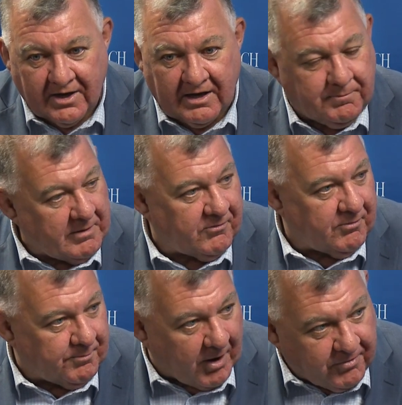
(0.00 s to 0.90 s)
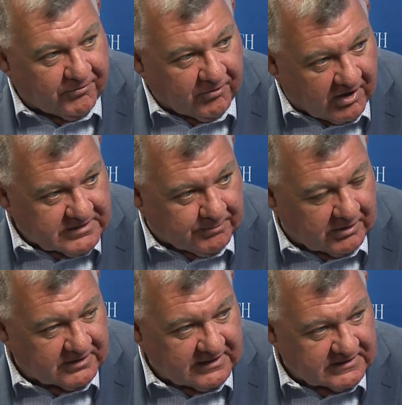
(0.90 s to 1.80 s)
people from both sides of
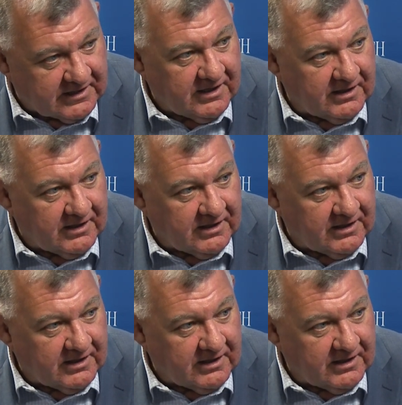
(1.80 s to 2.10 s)
politics,